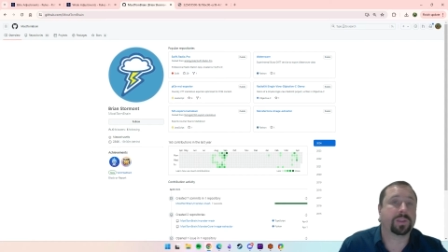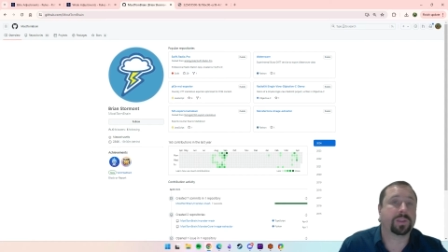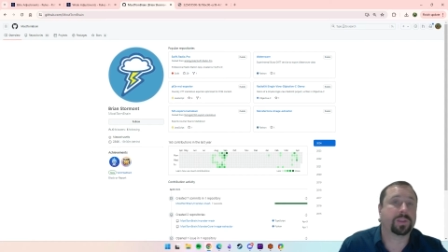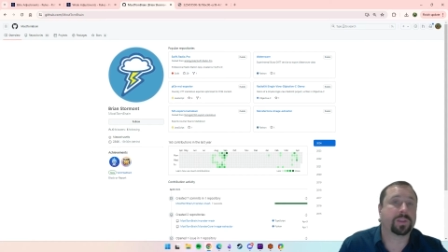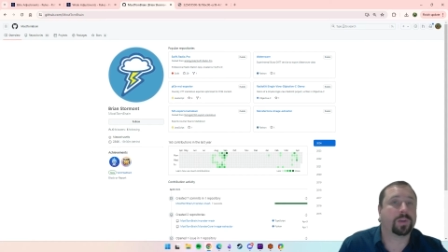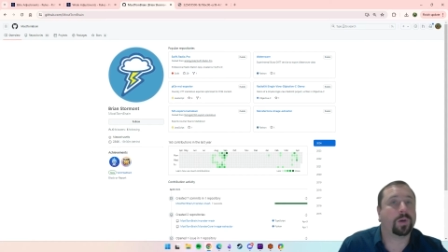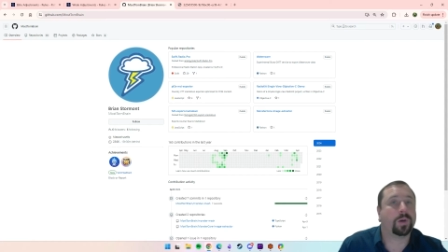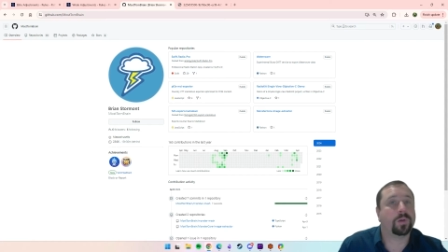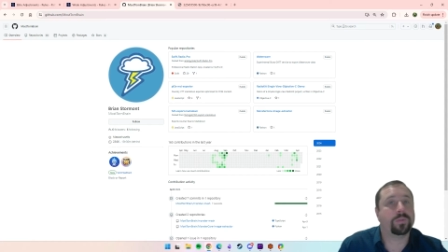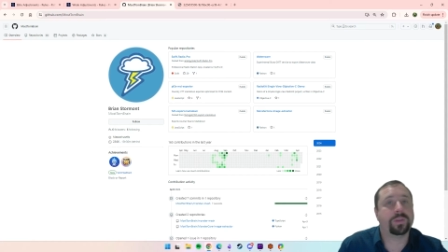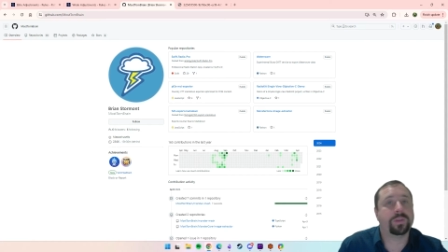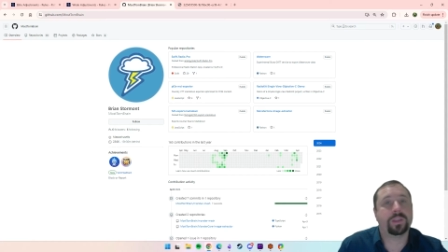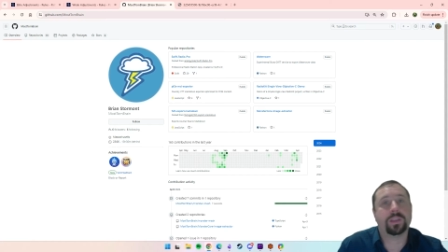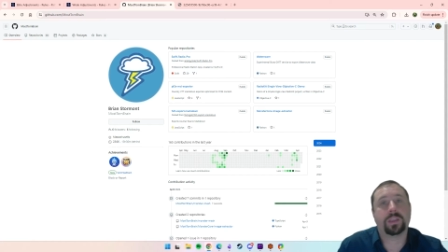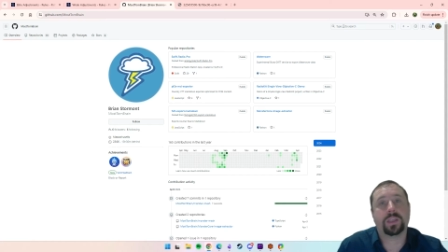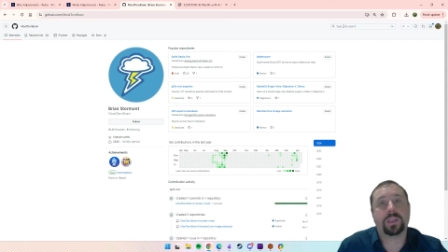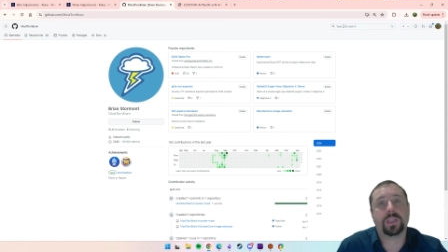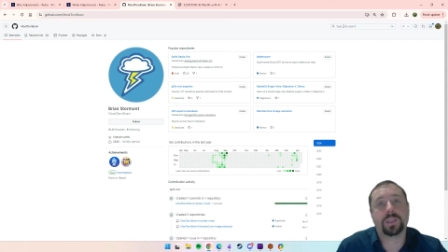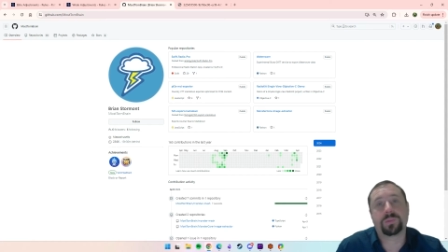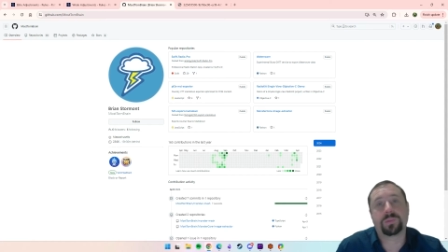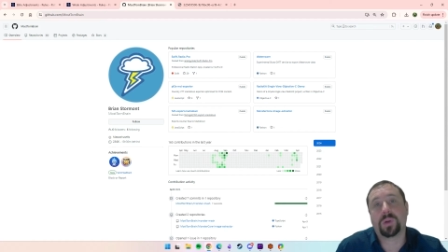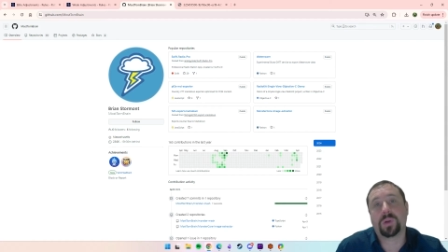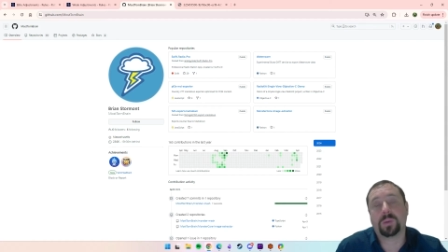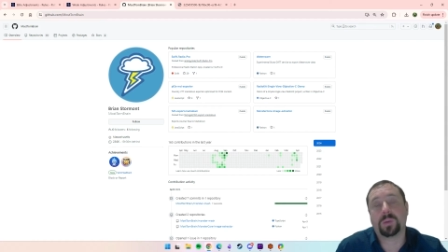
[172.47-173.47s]
solving
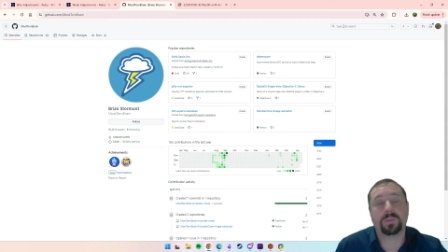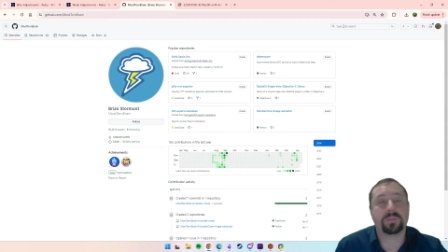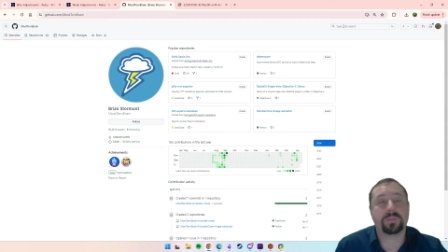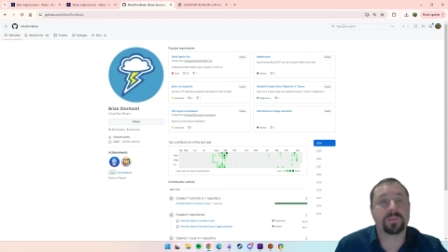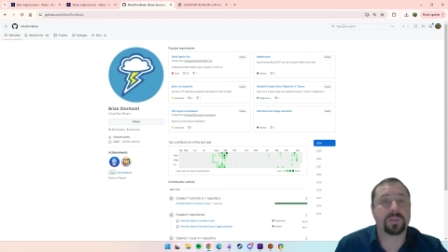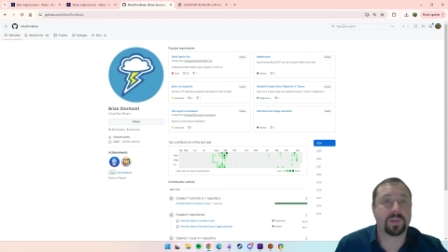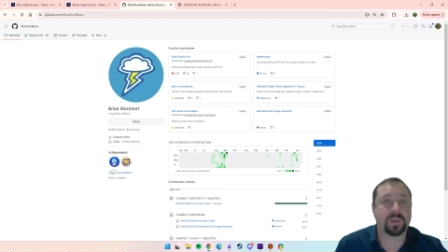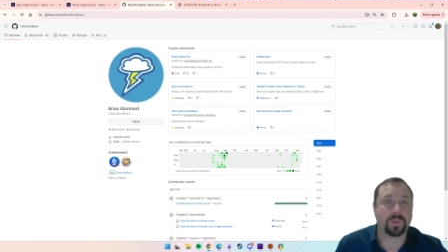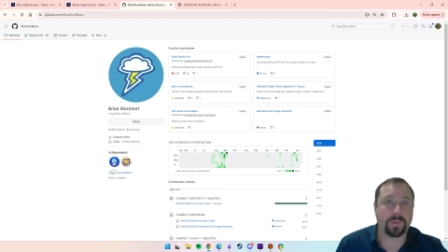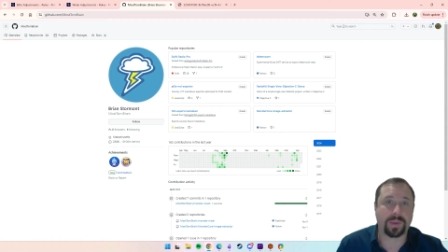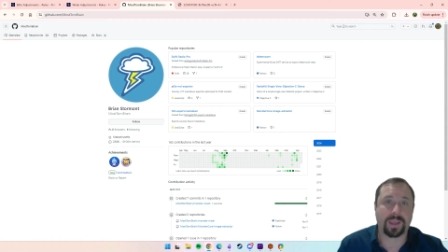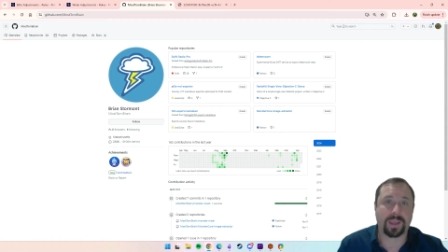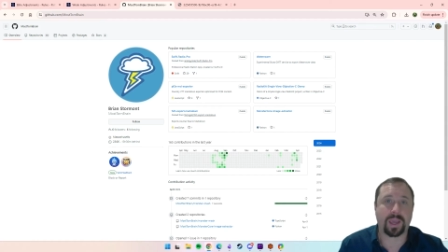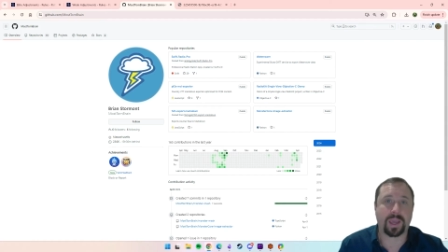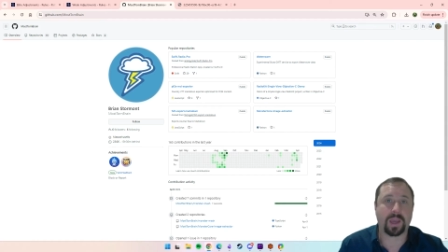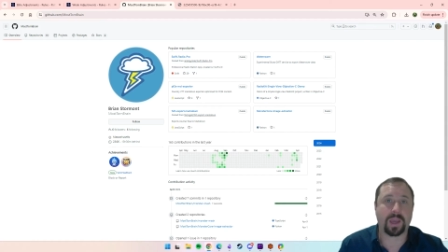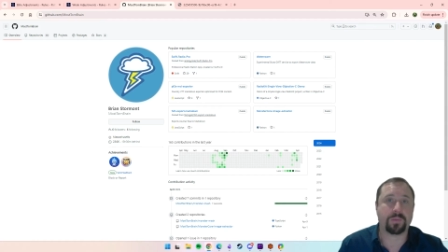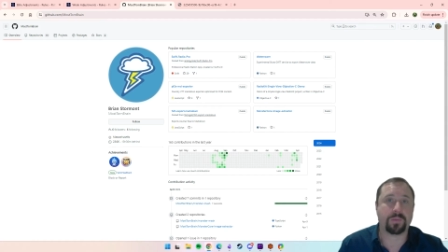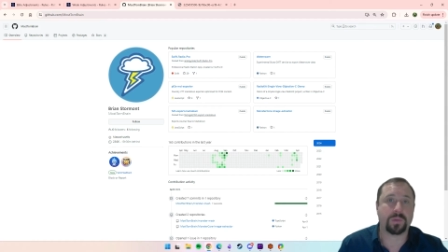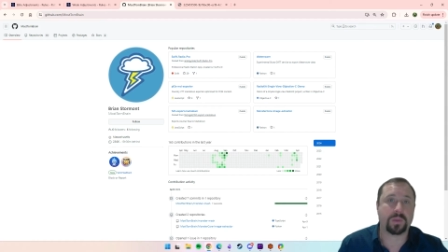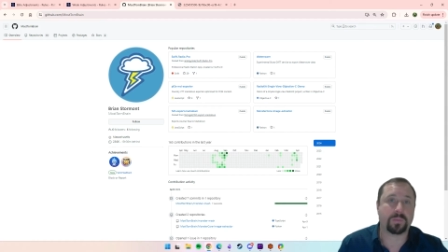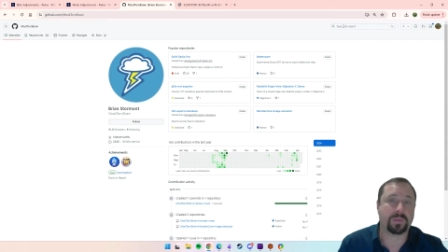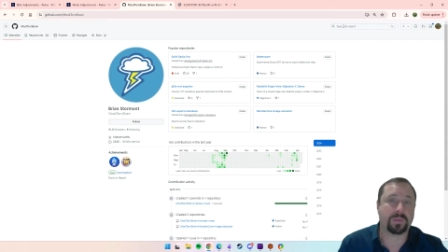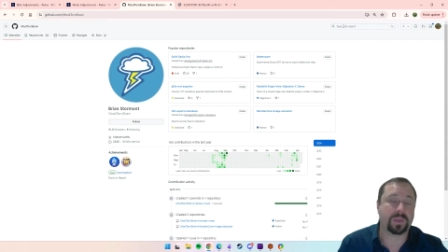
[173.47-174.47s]
these problems that we
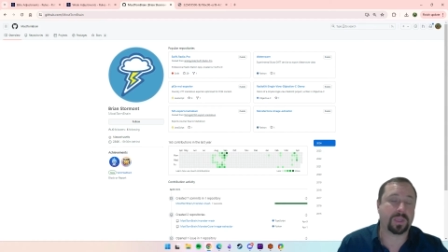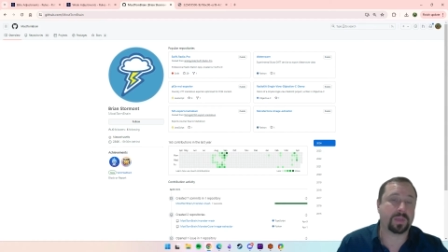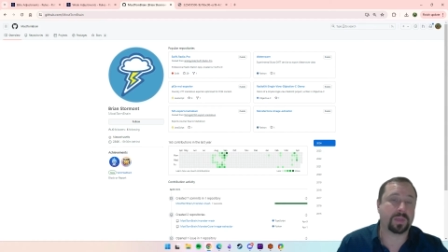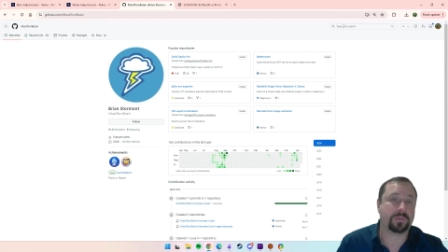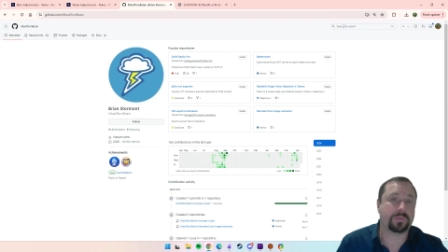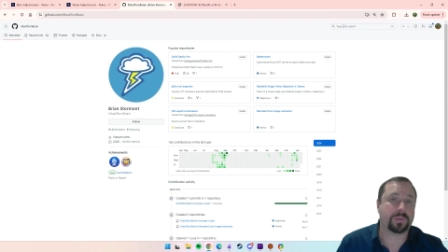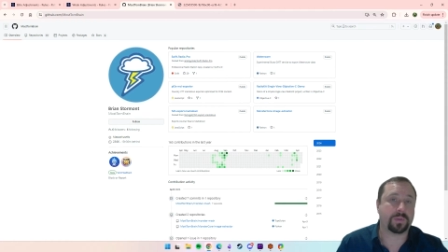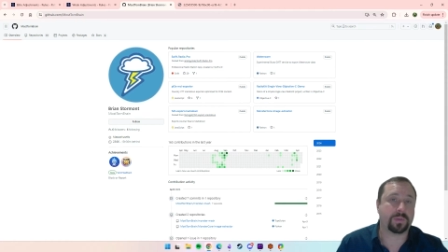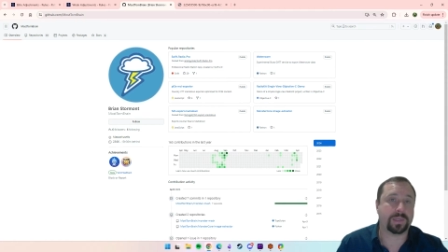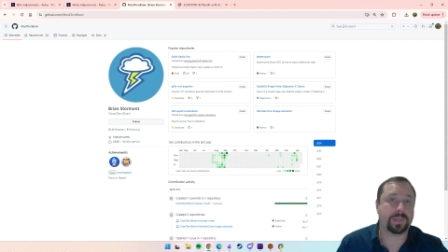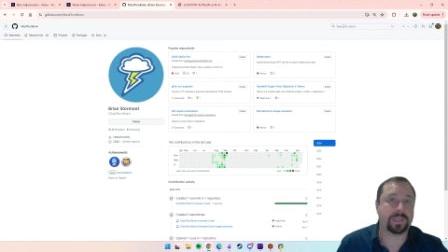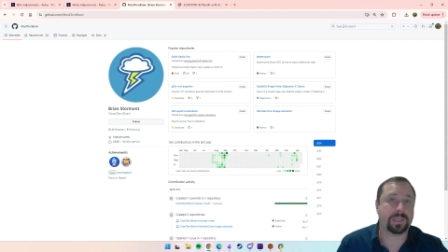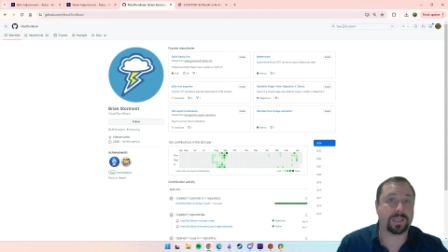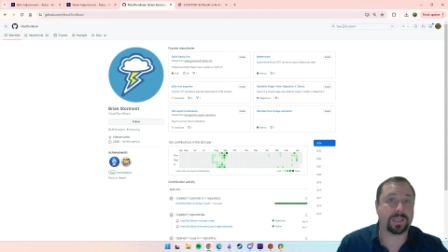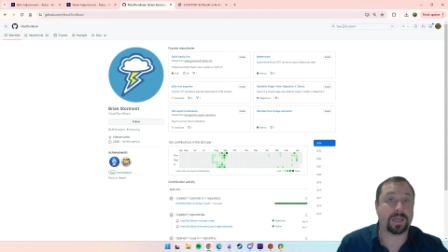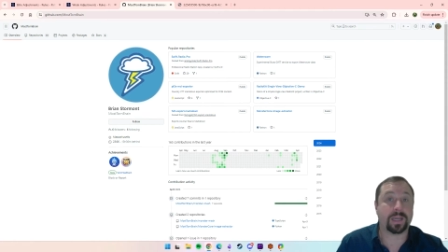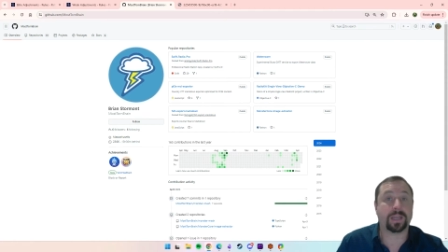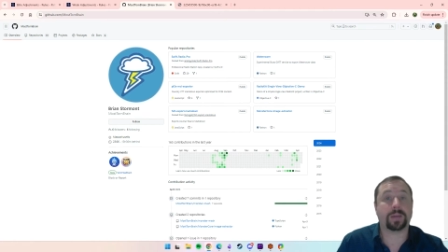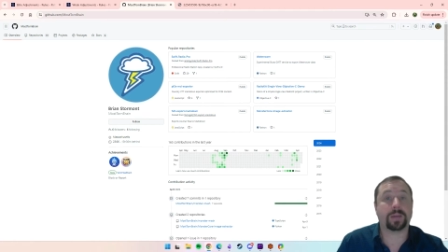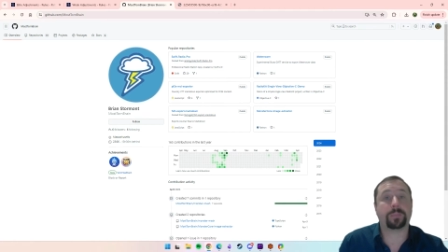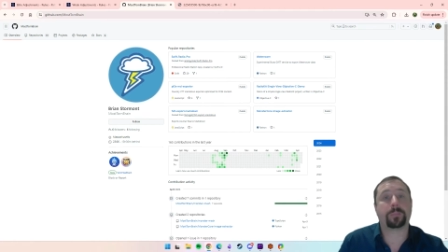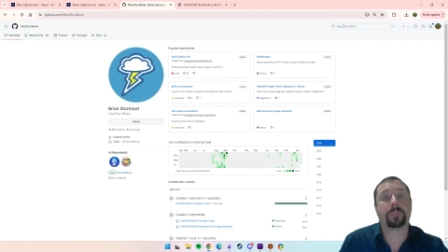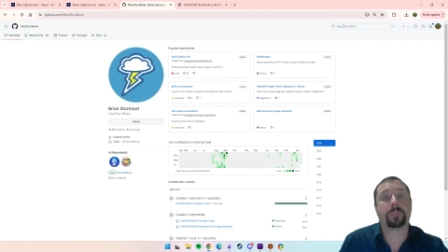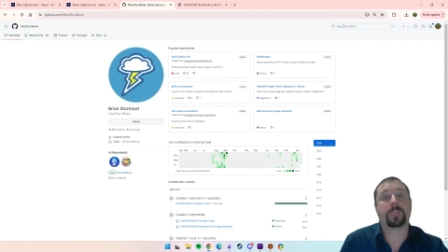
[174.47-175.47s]
had with the PF2e
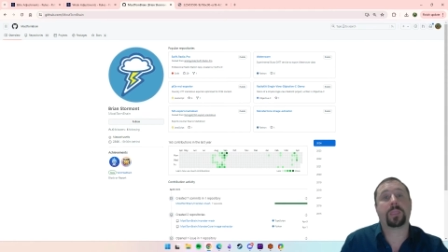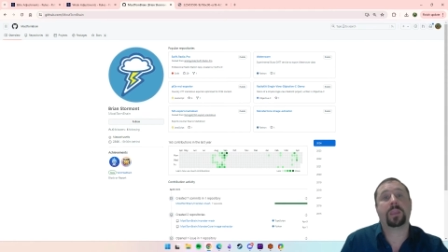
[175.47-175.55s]
data.